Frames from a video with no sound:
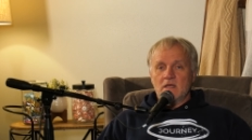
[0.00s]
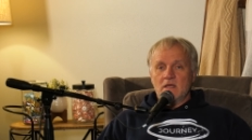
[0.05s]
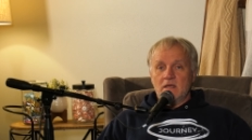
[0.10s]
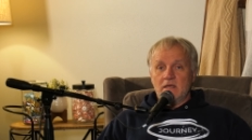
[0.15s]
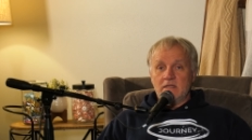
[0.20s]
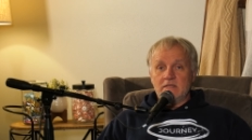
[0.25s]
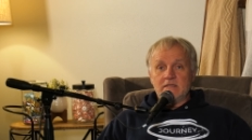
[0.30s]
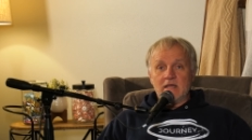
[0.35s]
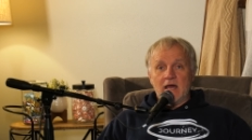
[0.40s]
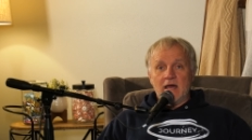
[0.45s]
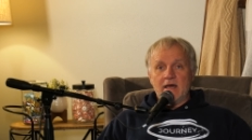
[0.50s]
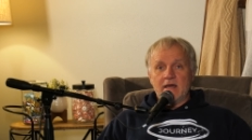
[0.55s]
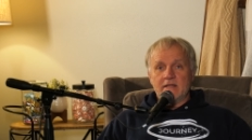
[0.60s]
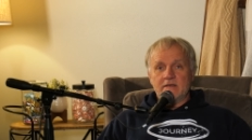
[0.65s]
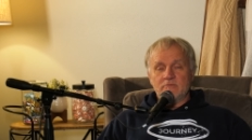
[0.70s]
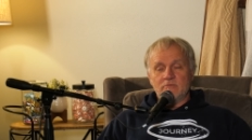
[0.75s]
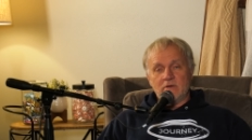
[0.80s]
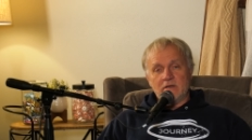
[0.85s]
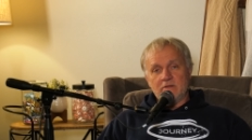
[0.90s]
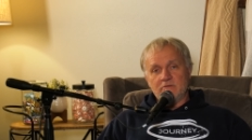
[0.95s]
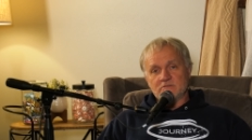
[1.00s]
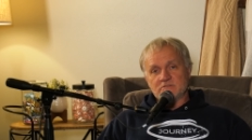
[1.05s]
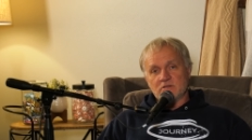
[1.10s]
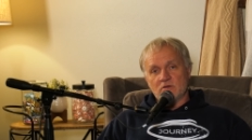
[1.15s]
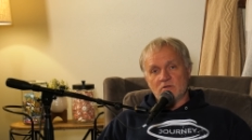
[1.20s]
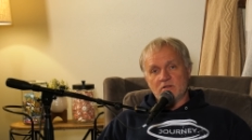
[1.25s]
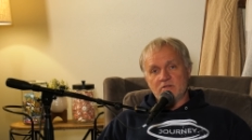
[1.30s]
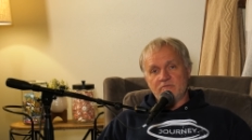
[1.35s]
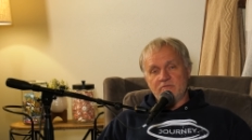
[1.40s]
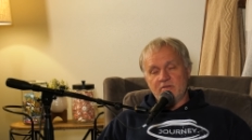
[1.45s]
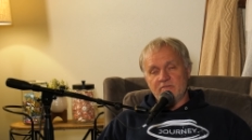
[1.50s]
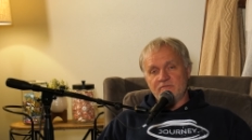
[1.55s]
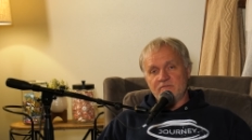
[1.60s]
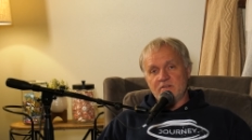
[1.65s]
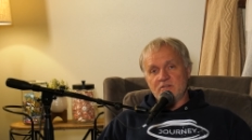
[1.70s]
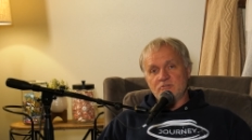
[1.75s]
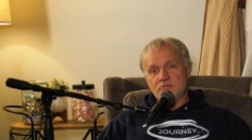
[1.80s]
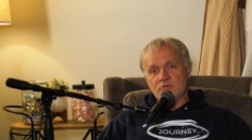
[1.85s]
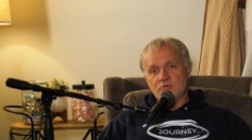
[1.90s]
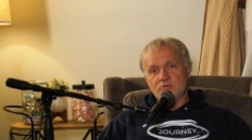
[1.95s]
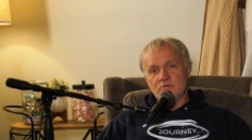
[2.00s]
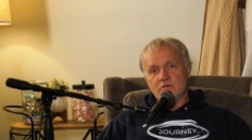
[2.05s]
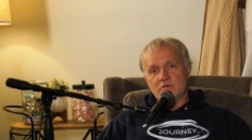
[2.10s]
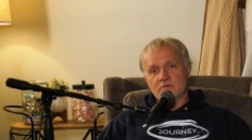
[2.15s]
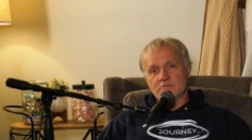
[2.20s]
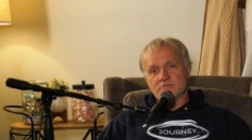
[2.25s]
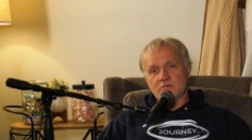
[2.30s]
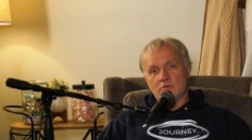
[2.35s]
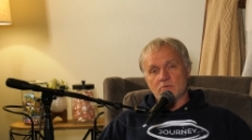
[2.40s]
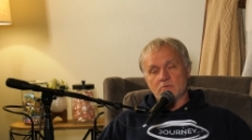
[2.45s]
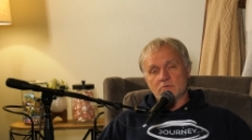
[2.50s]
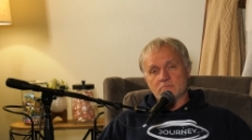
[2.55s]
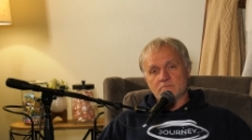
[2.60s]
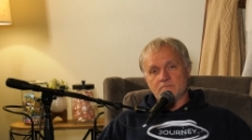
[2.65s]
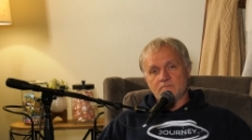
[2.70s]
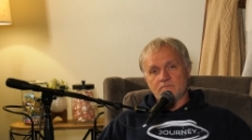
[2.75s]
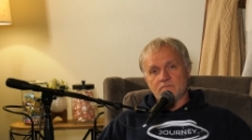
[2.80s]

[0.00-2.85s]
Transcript: He died when he was only 52 years old